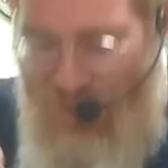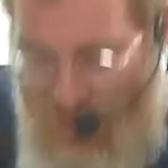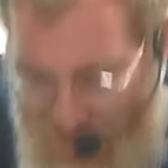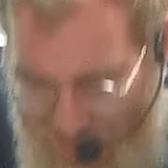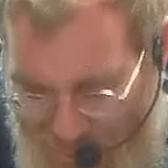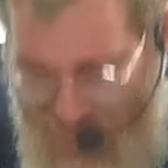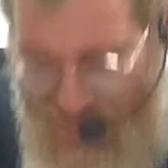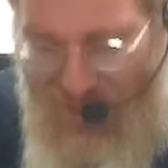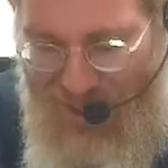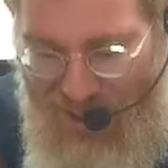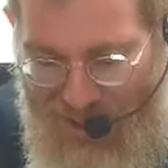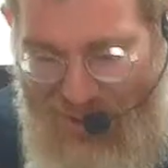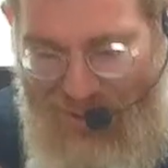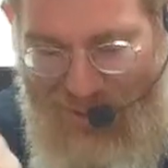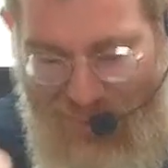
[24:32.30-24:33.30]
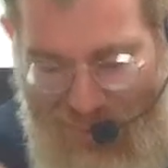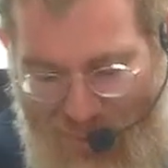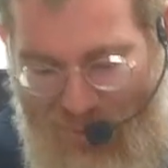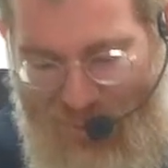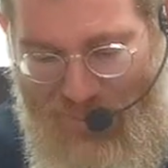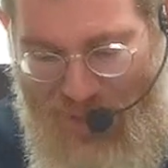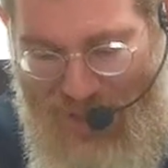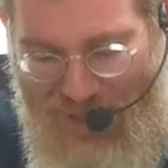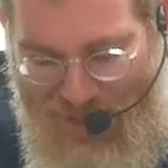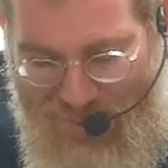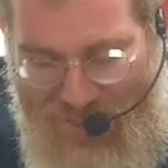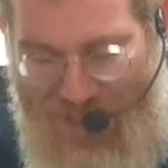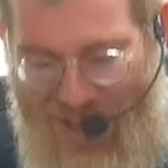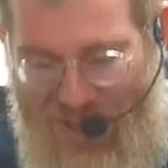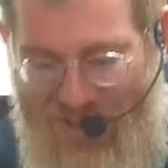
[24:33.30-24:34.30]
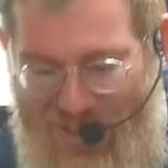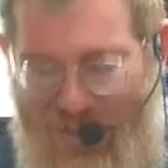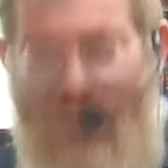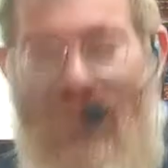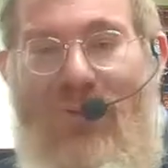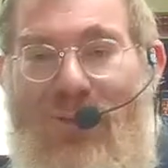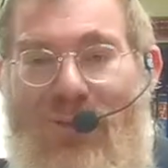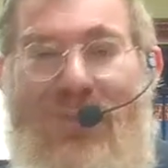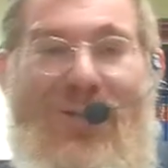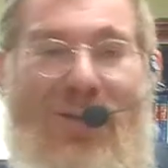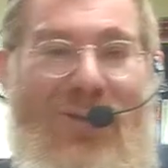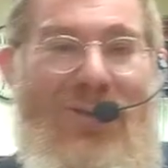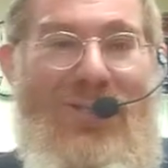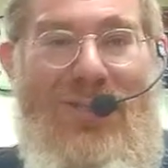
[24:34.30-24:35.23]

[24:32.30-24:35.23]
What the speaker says: You are on a lower madrega in Chutz La'aretz,